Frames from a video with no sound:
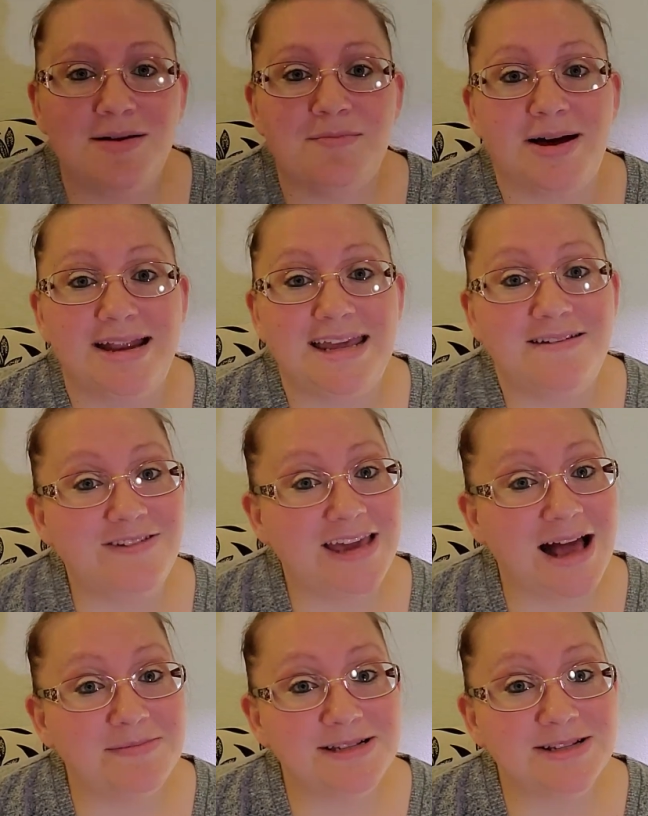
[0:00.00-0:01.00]
But if you
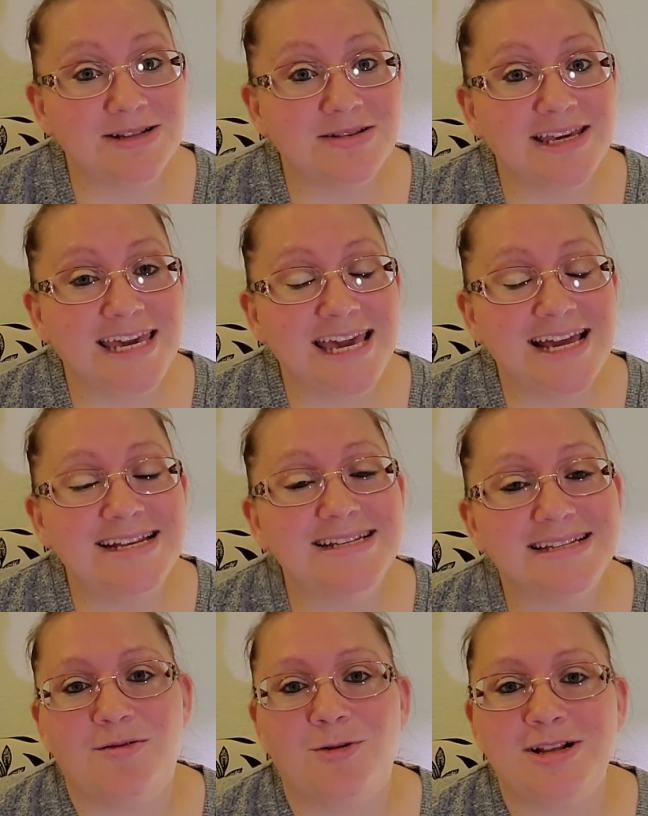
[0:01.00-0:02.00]
absolutely can't,
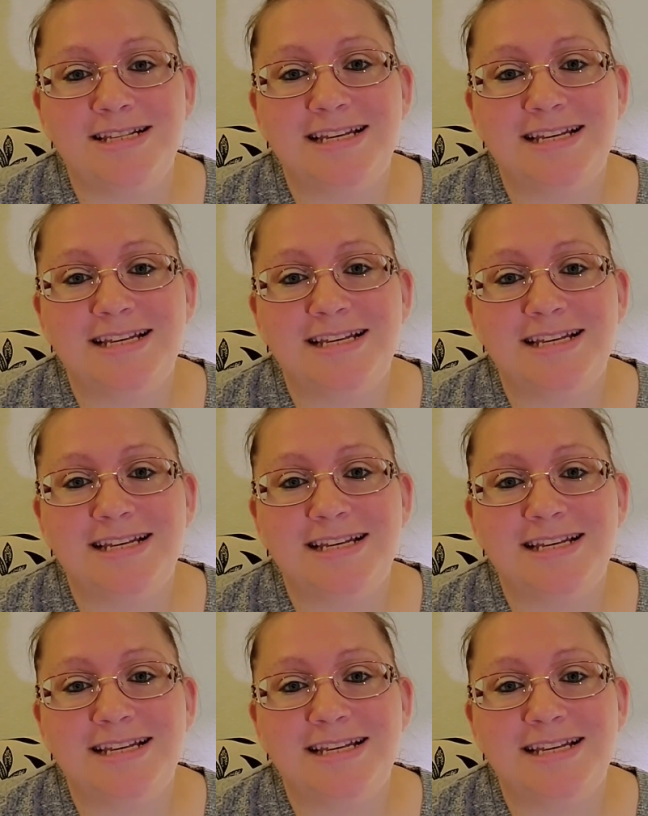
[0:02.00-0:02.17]
once